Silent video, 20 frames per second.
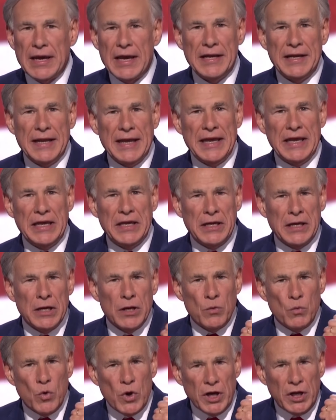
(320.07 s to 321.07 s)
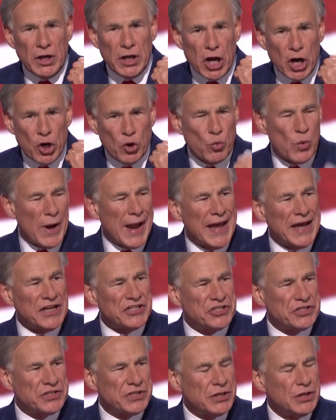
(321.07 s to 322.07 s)
And he will
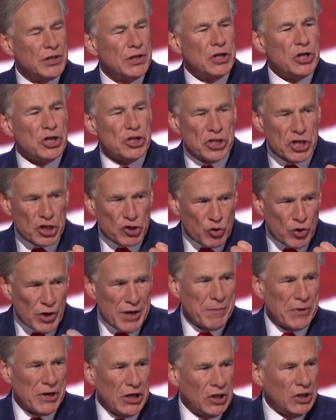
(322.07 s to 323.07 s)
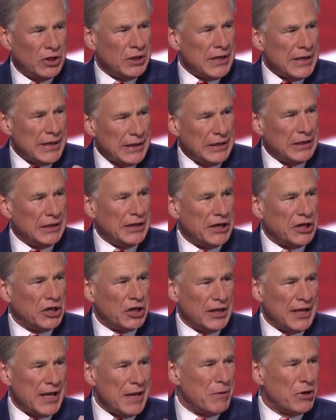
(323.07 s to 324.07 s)
arrest the criminal
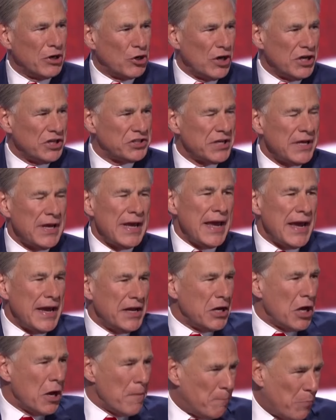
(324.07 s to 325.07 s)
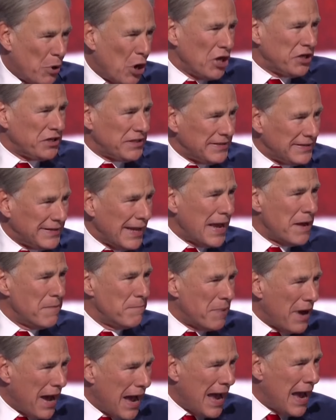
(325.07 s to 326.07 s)
illegal immigrants and put
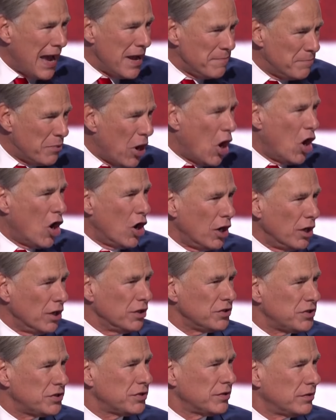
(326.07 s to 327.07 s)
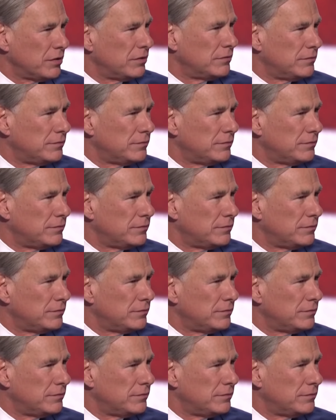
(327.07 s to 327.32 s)
them behind bars